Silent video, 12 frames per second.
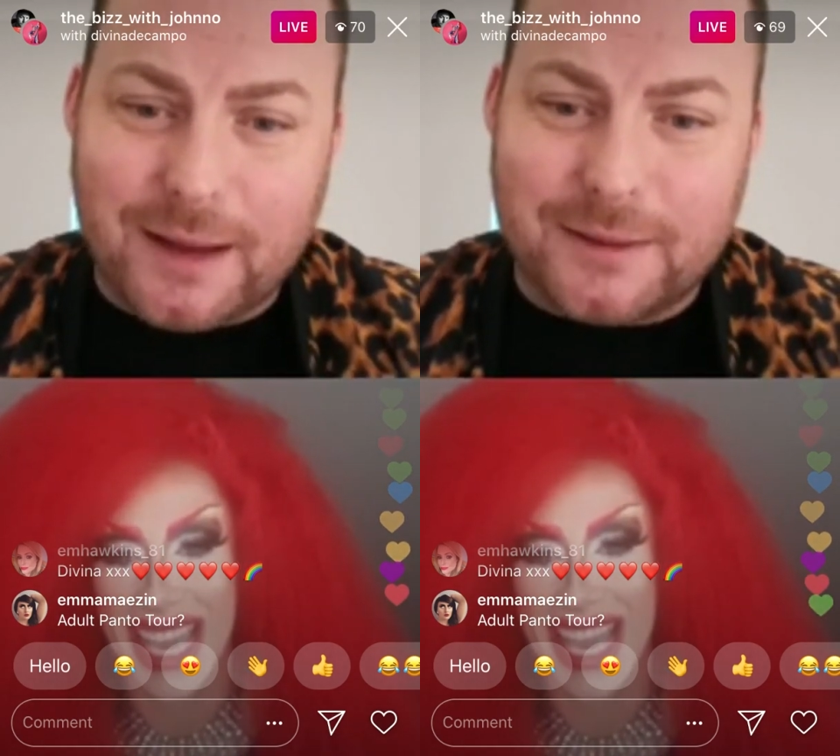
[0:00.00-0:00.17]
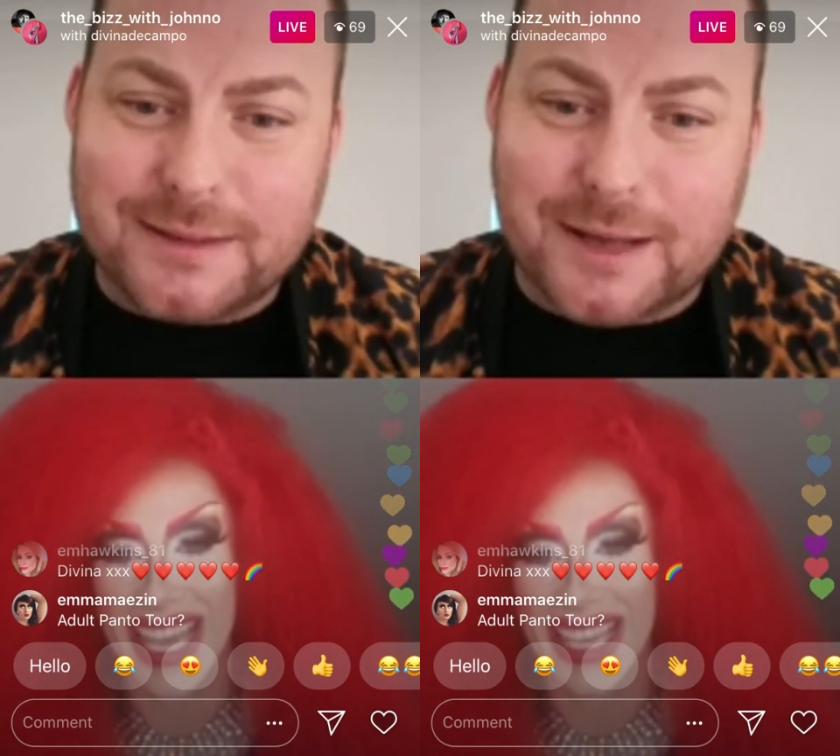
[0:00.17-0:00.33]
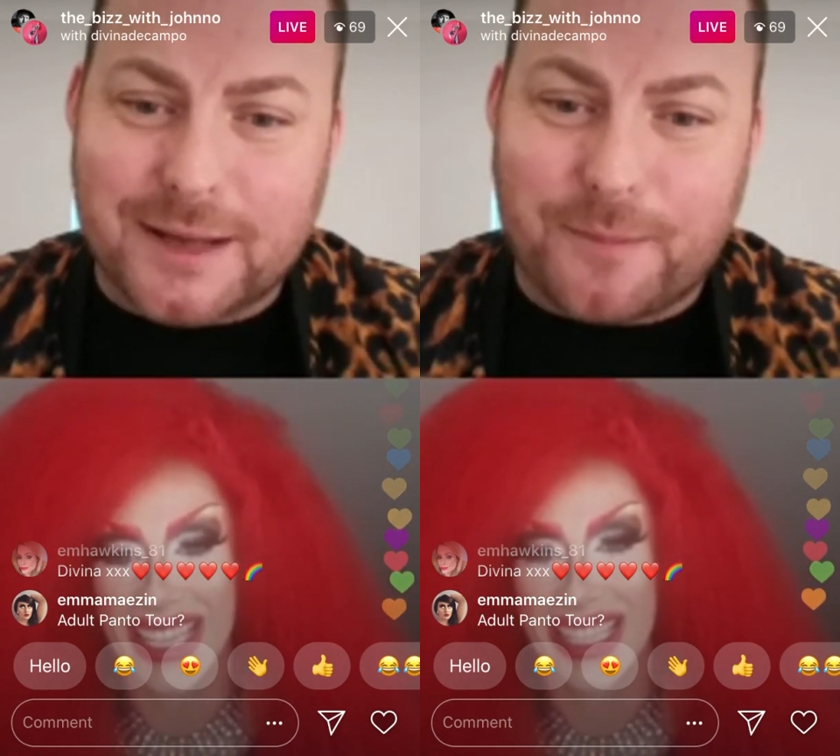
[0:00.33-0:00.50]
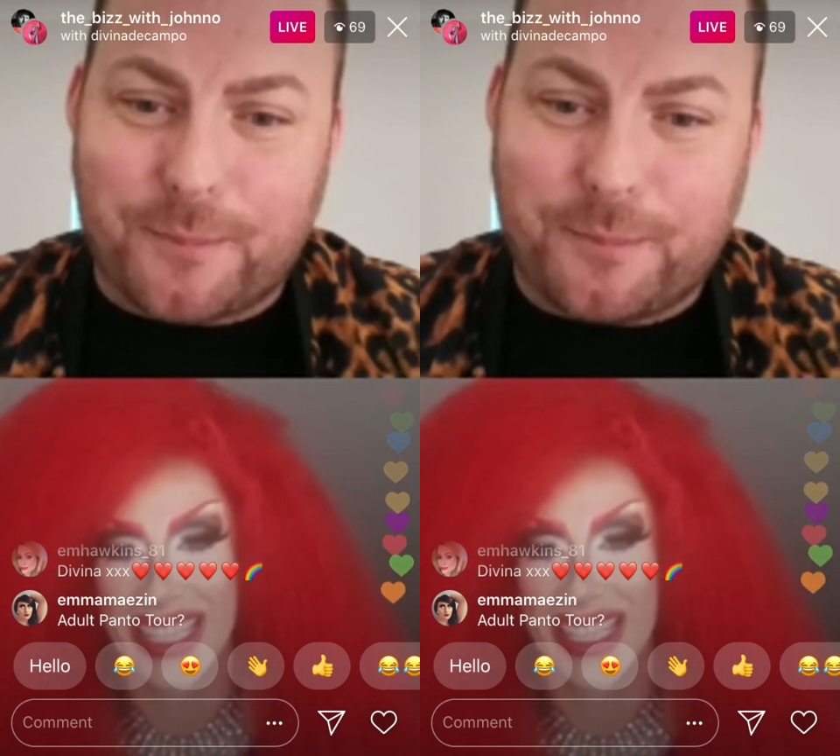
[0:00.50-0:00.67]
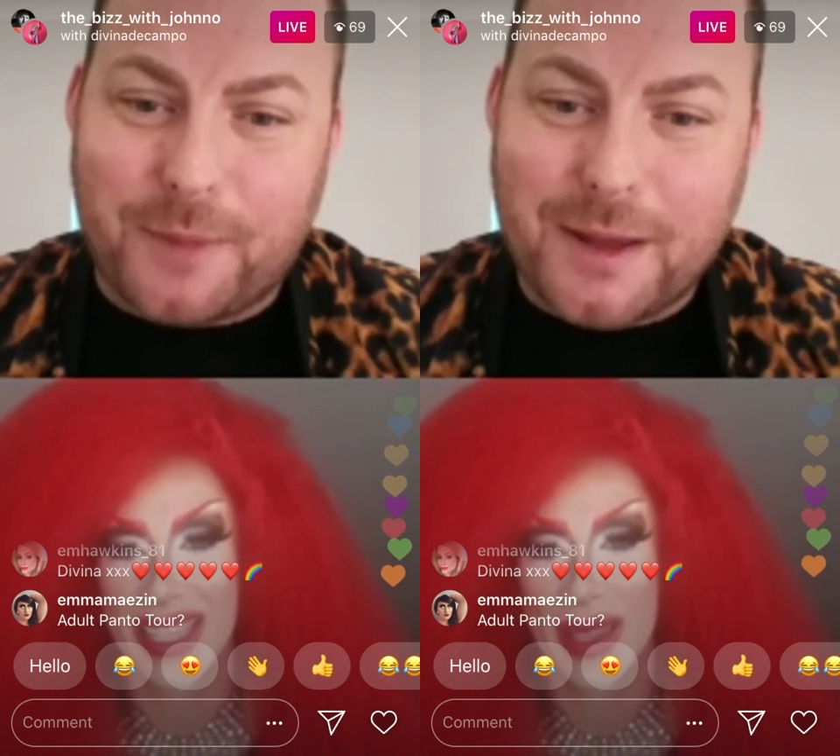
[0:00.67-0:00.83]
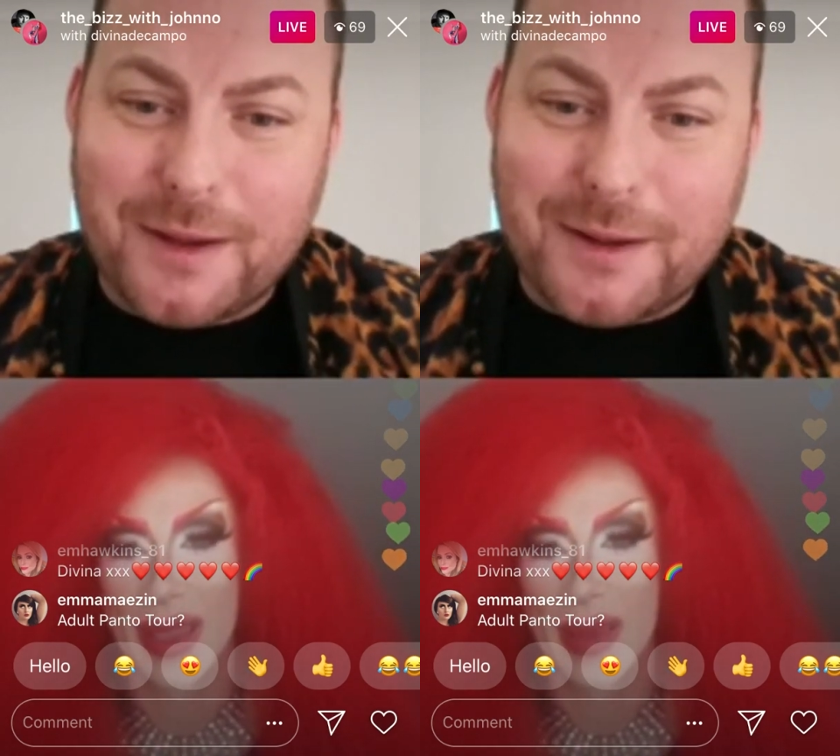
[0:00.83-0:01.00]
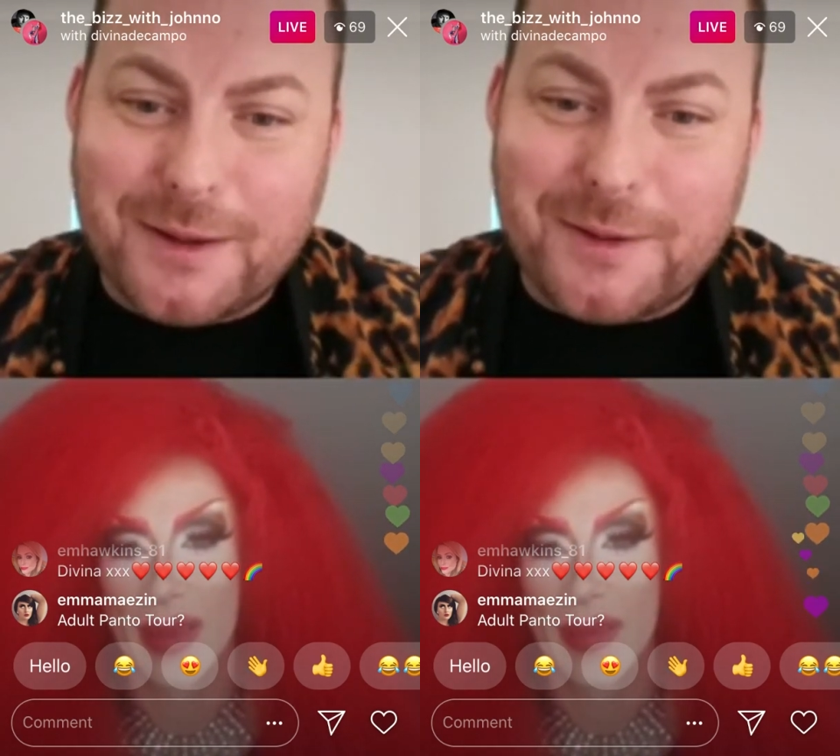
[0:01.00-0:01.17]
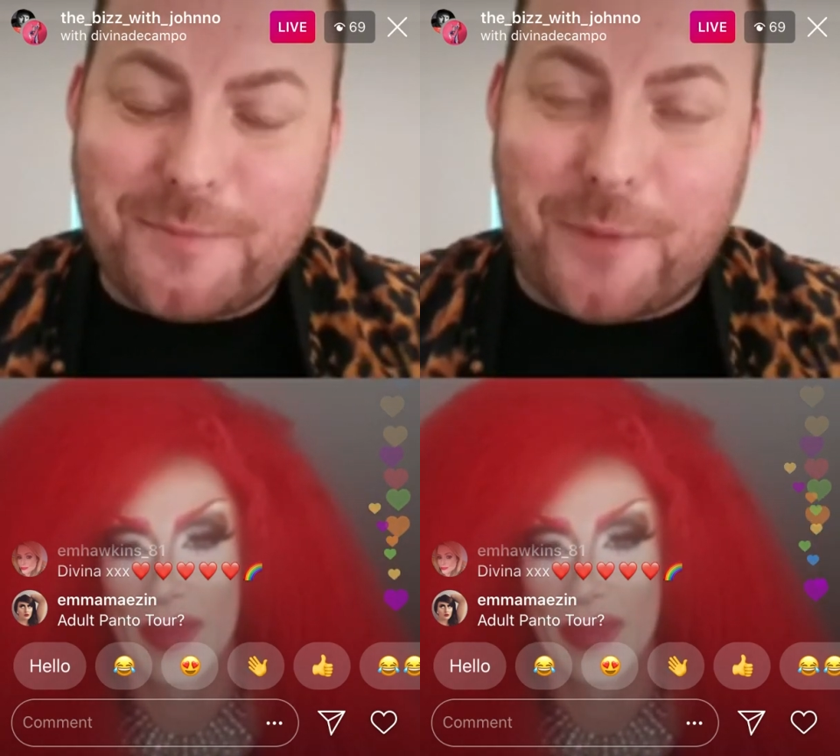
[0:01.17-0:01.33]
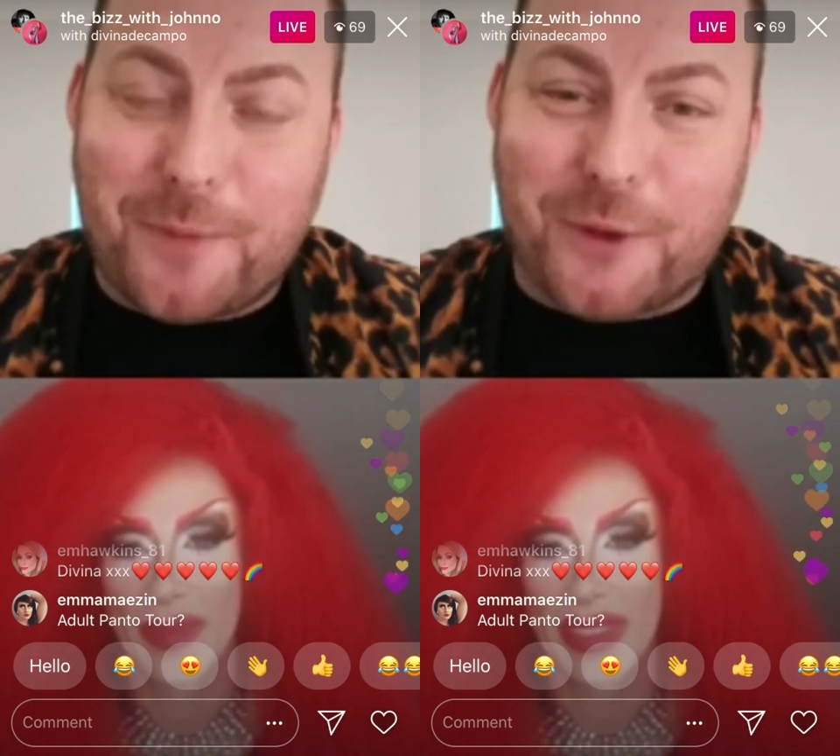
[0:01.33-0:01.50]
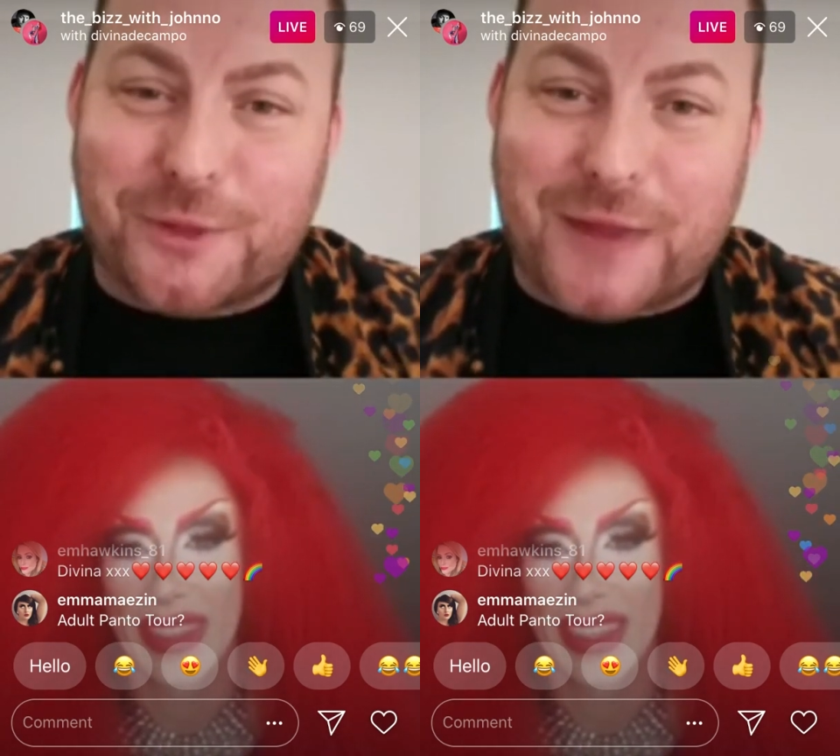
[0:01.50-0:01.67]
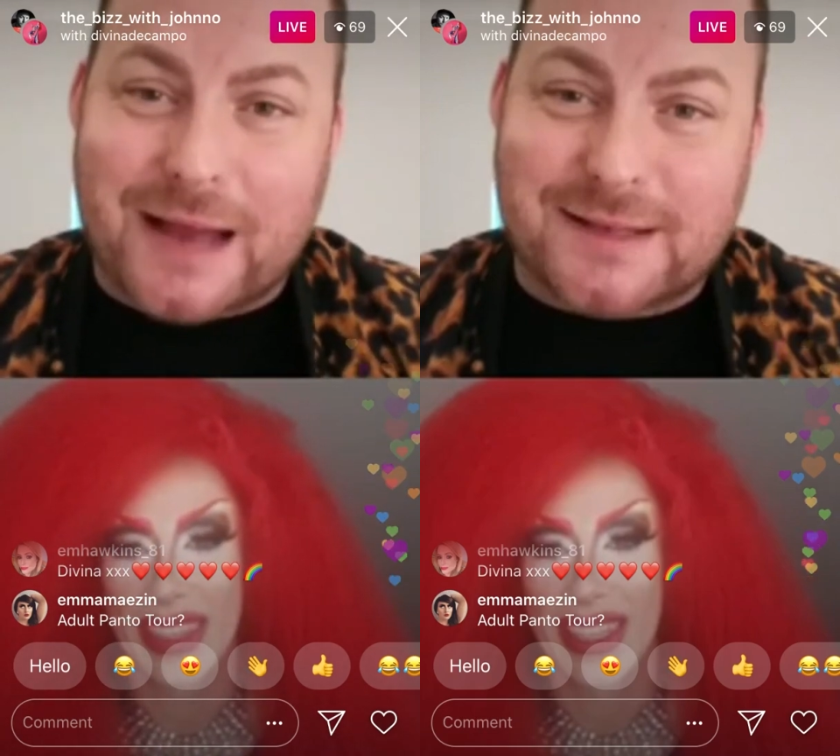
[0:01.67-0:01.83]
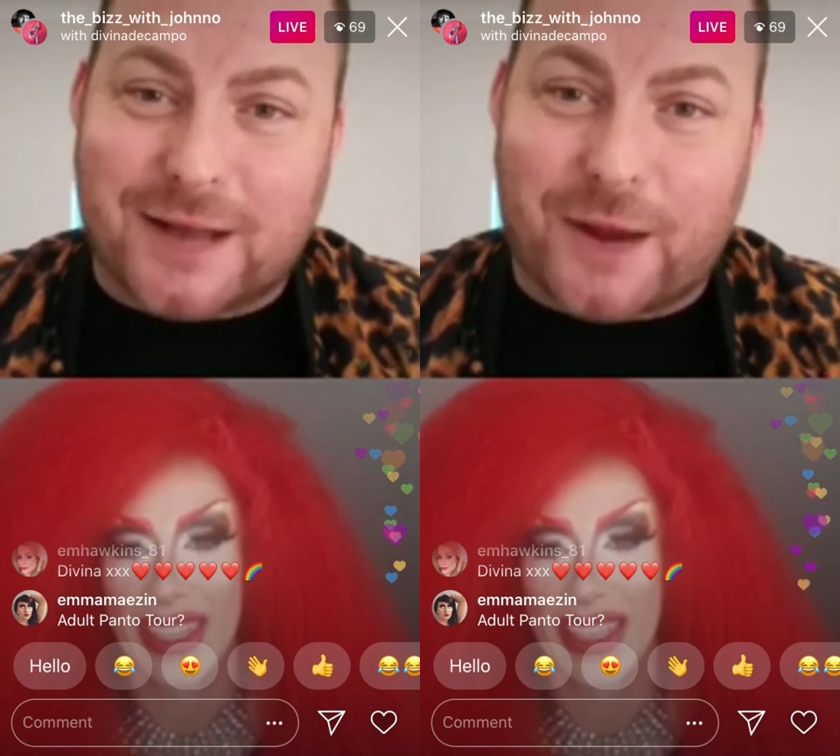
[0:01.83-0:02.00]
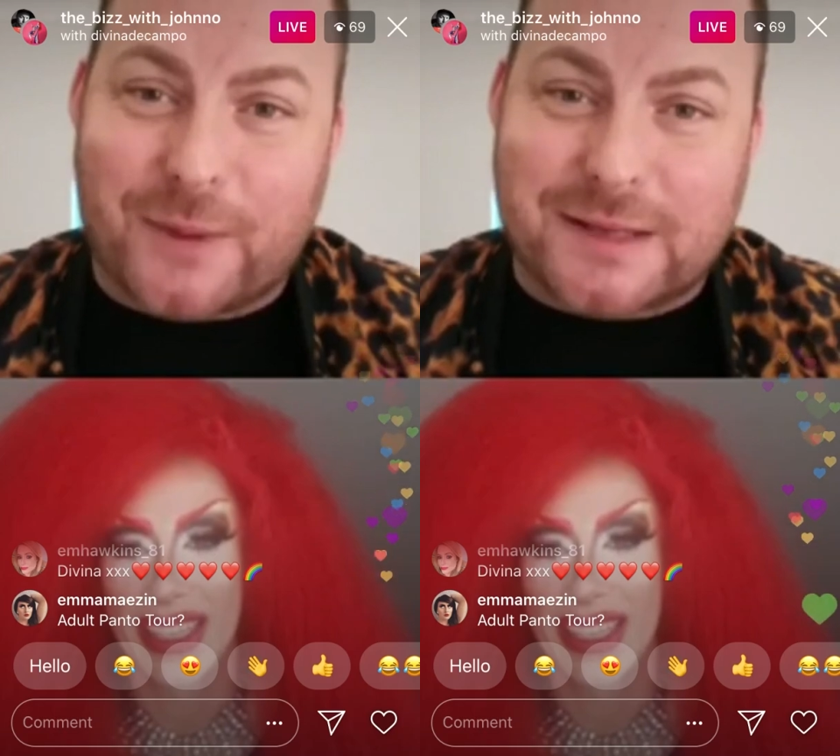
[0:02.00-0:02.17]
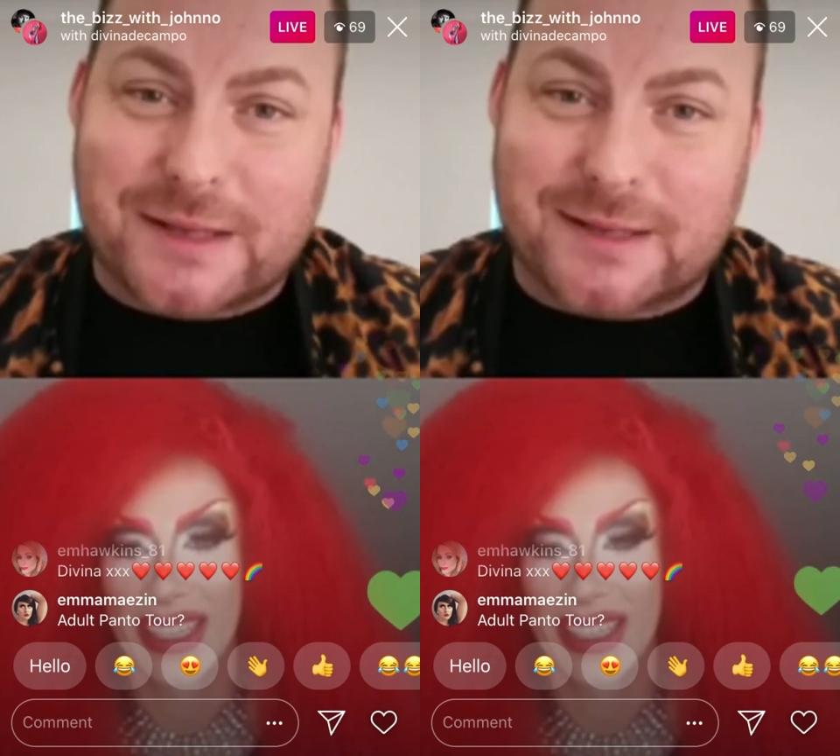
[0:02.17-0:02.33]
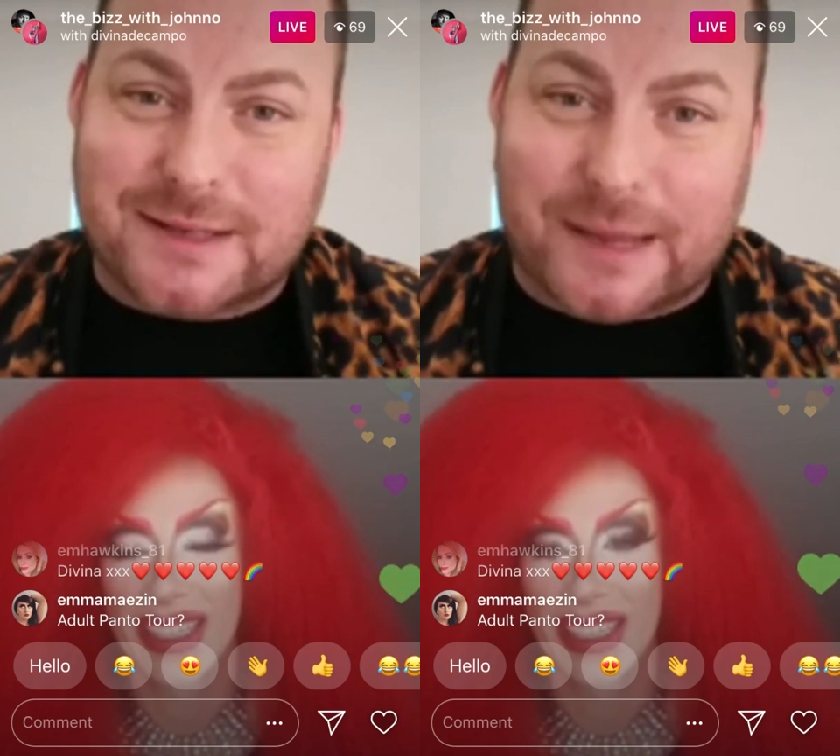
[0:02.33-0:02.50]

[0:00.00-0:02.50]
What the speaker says: And both Gaz and I went to the